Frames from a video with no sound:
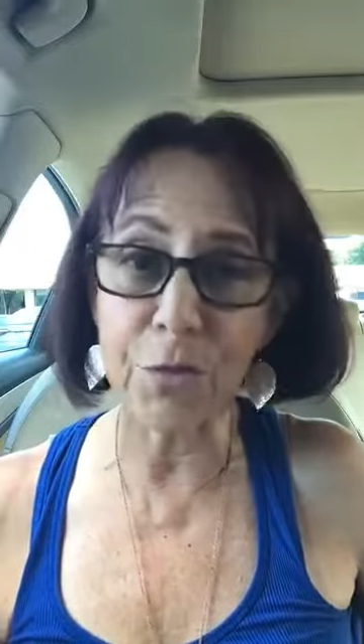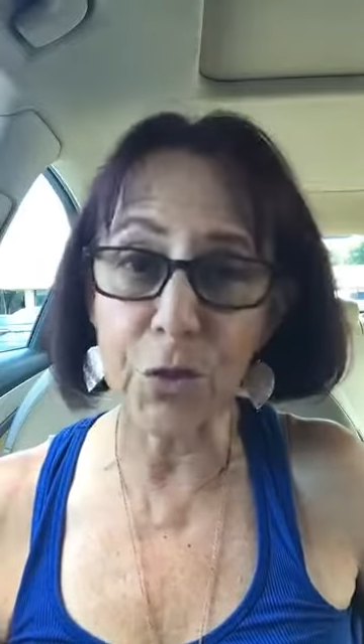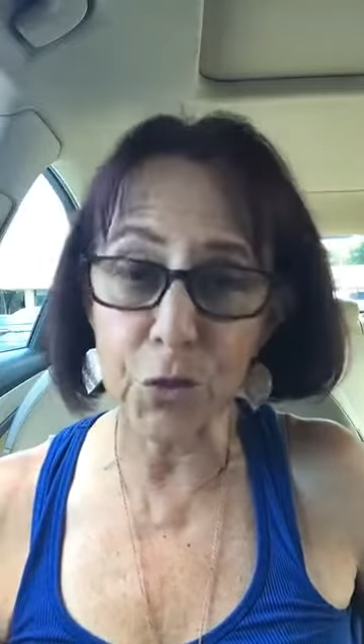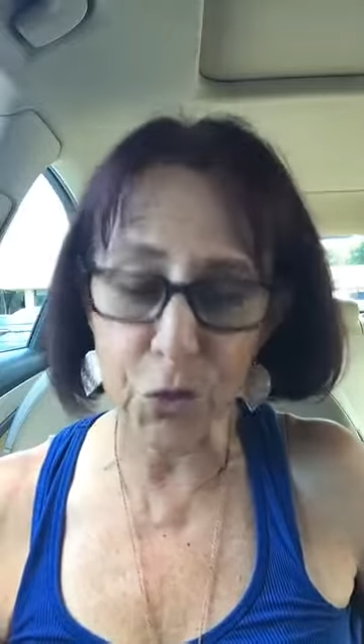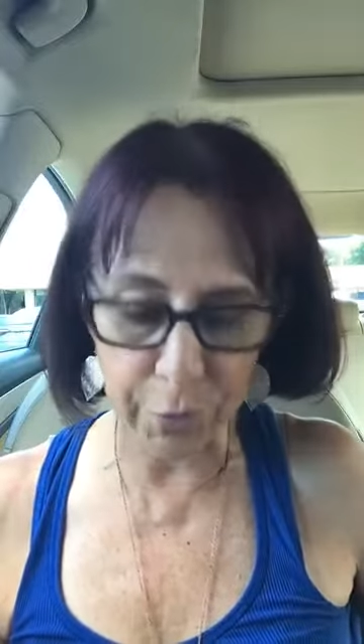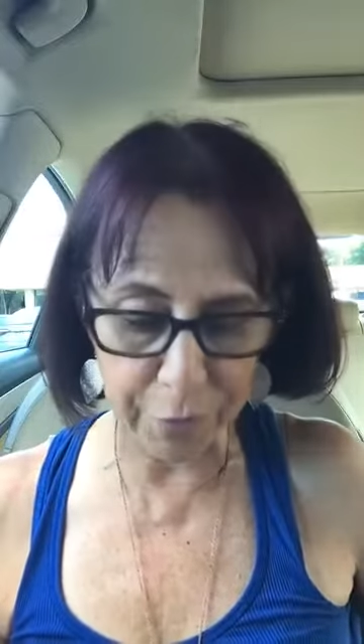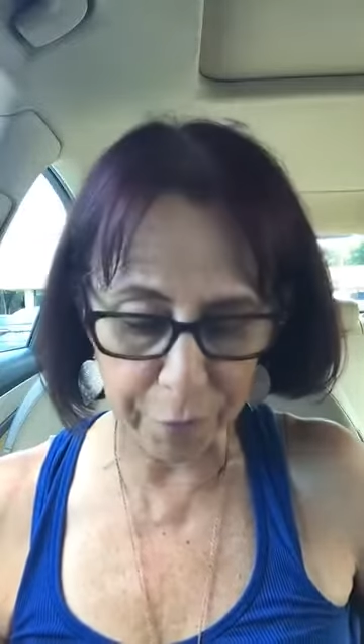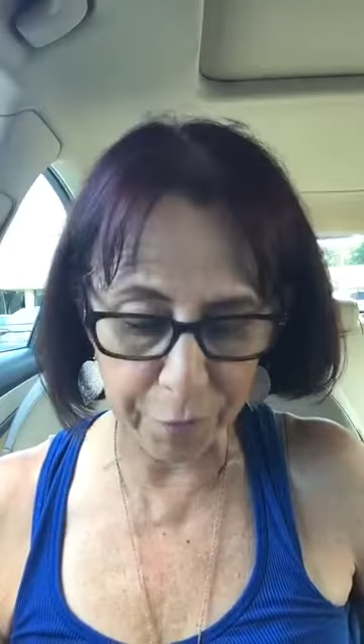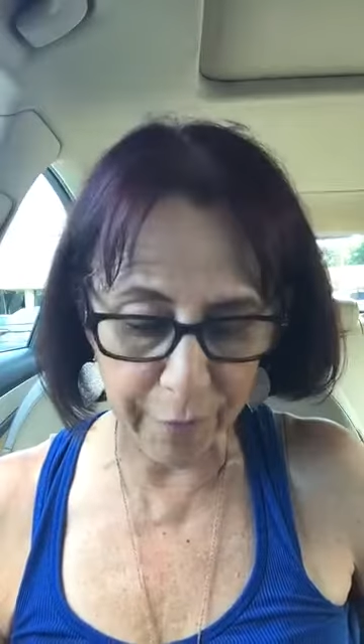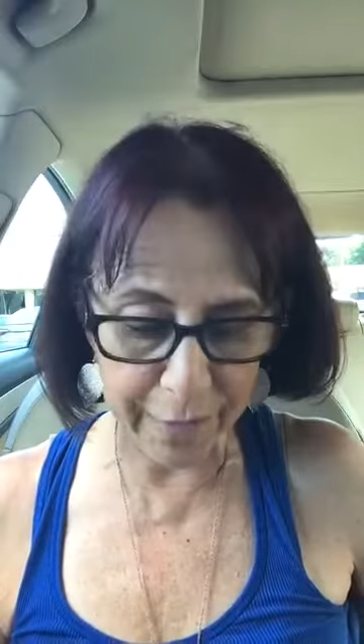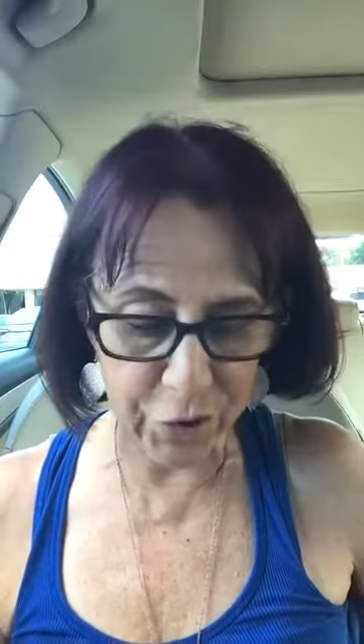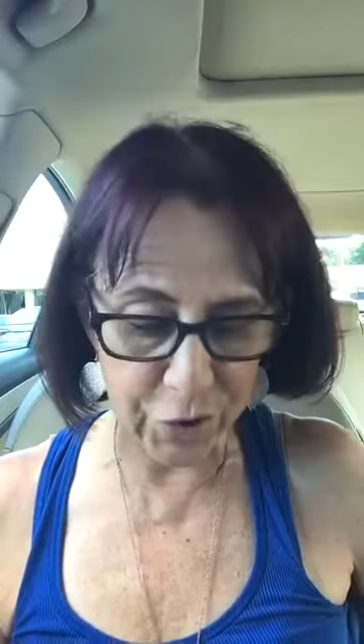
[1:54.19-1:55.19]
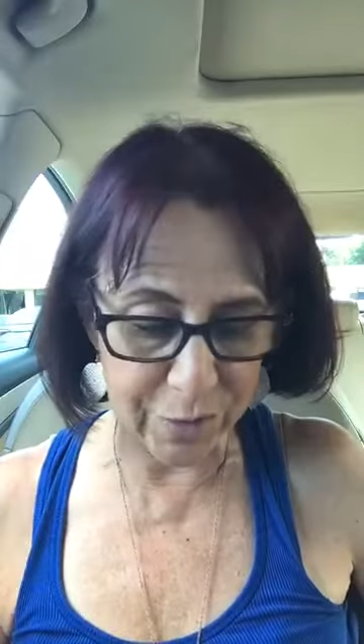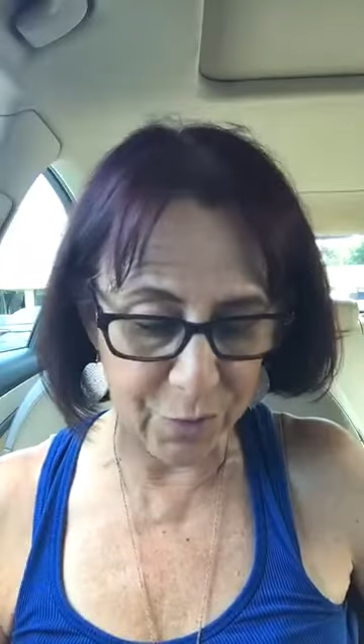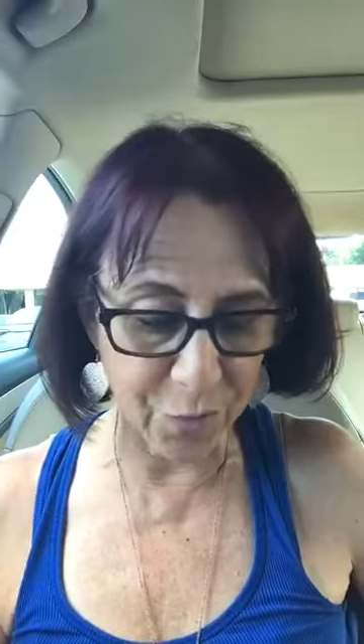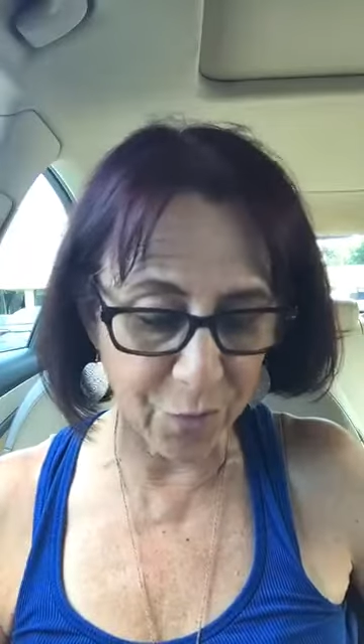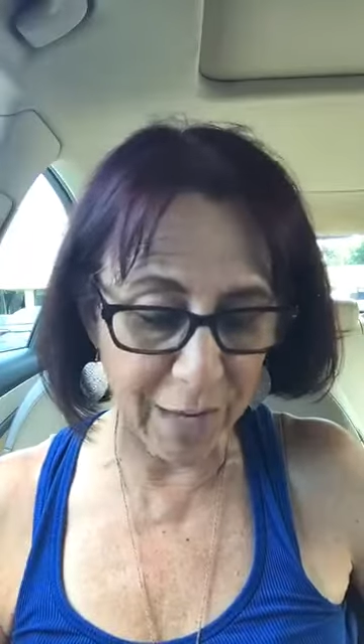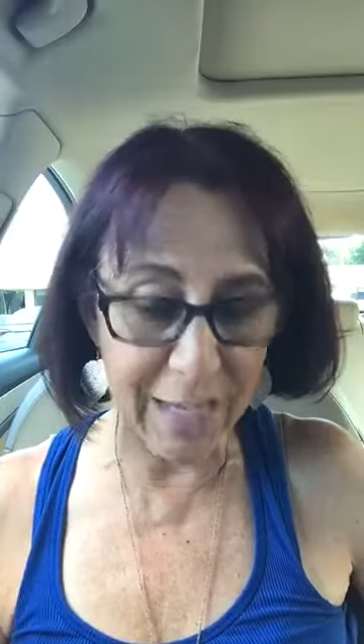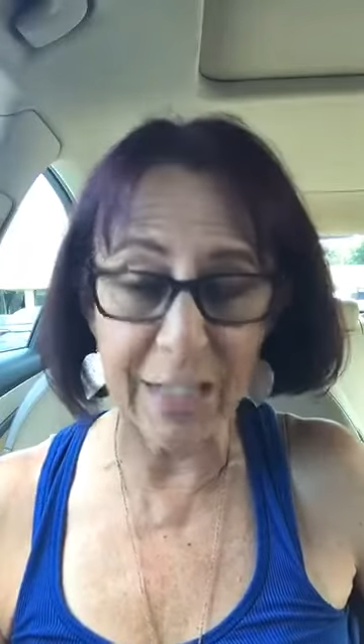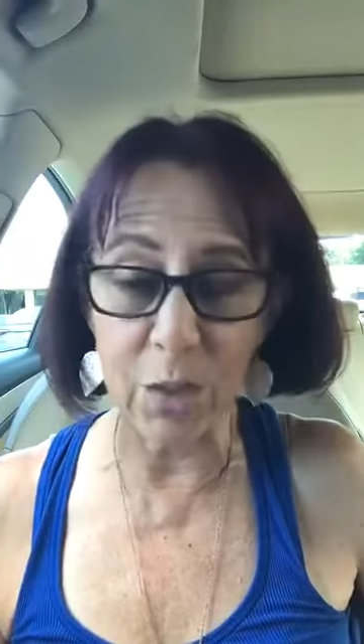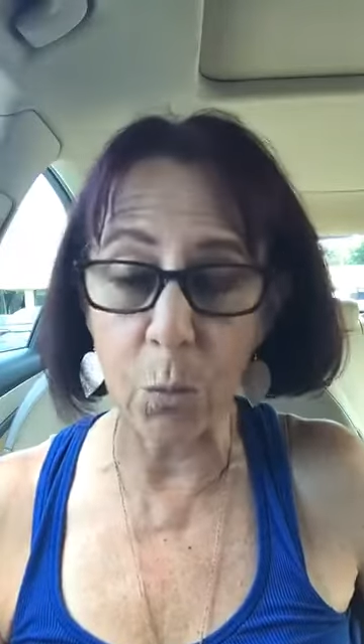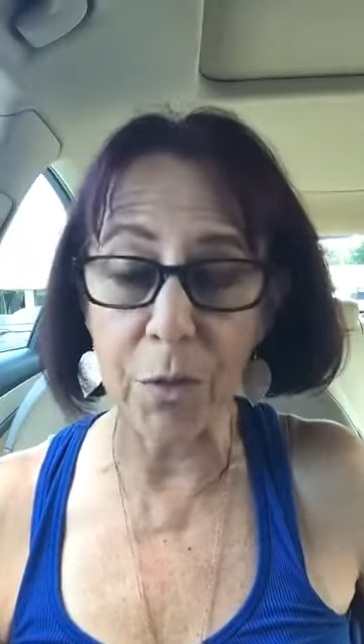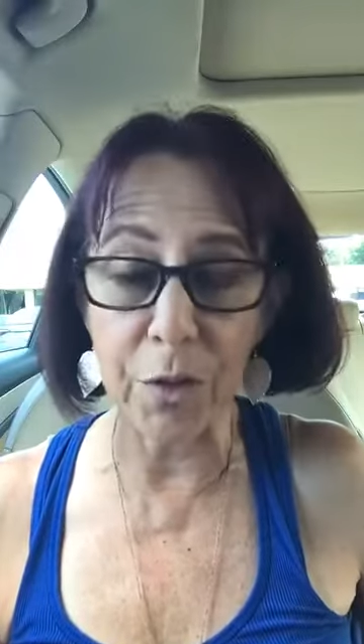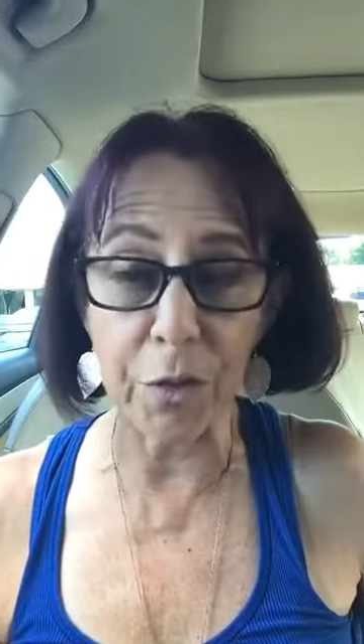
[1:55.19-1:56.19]
future infections faded
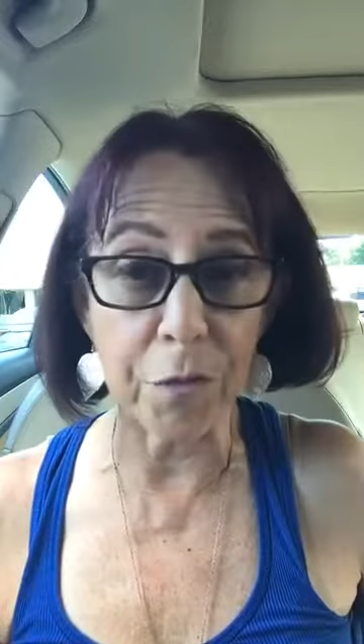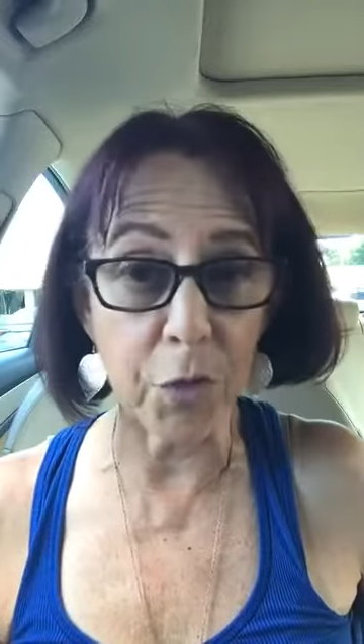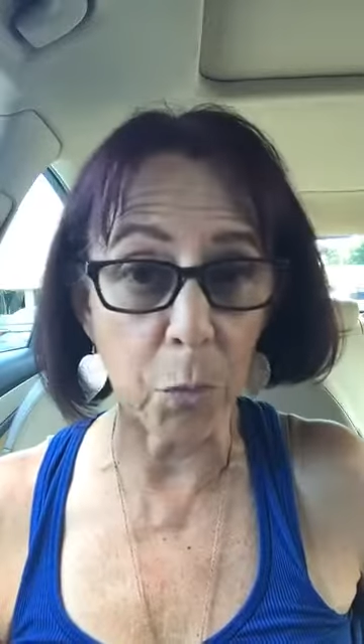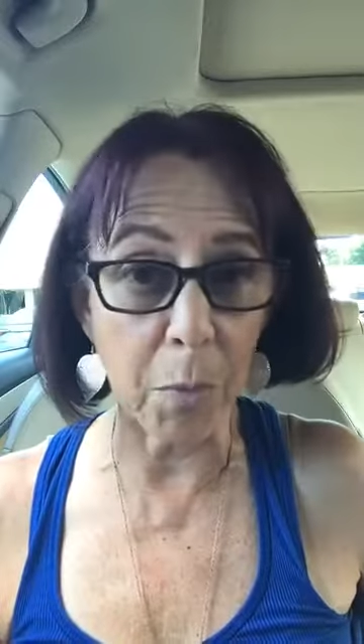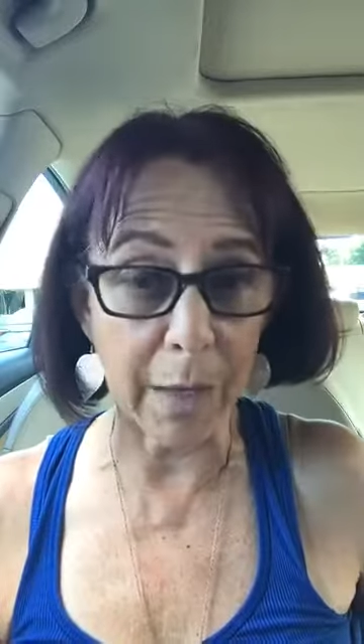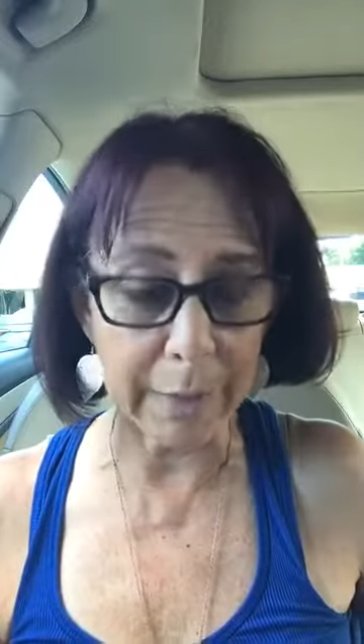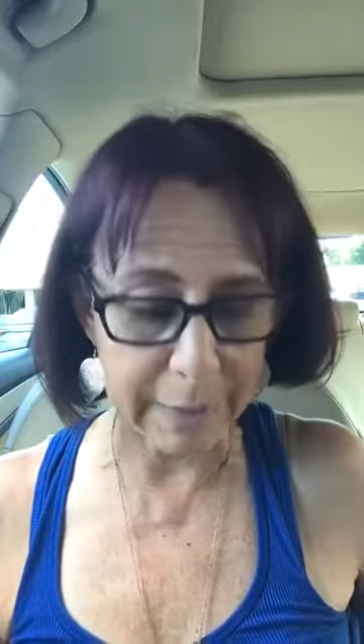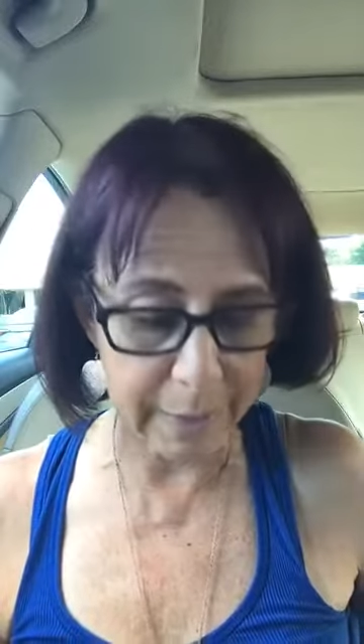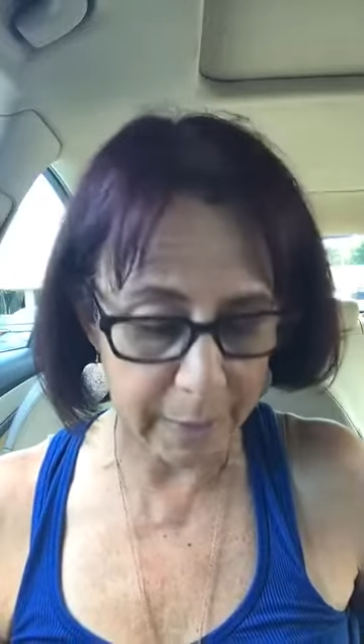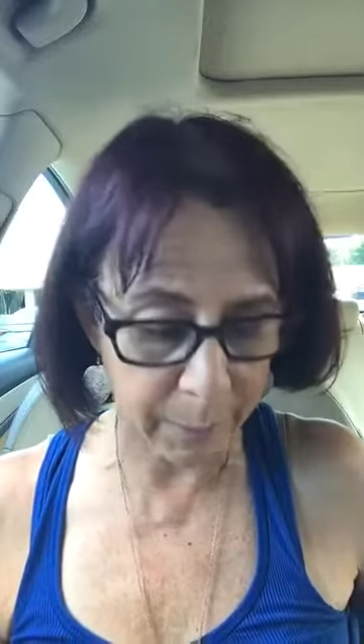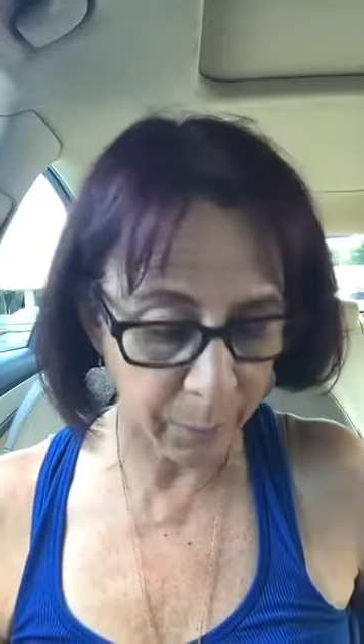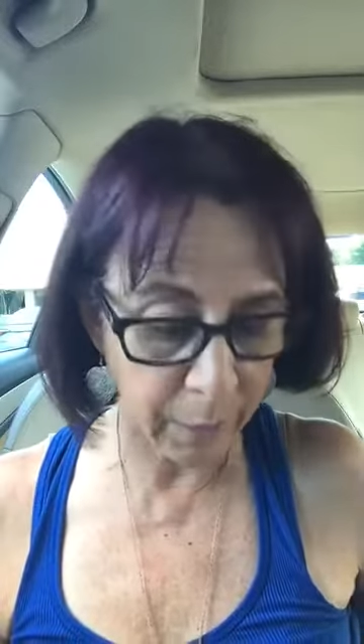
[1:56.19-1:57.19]
within a few months.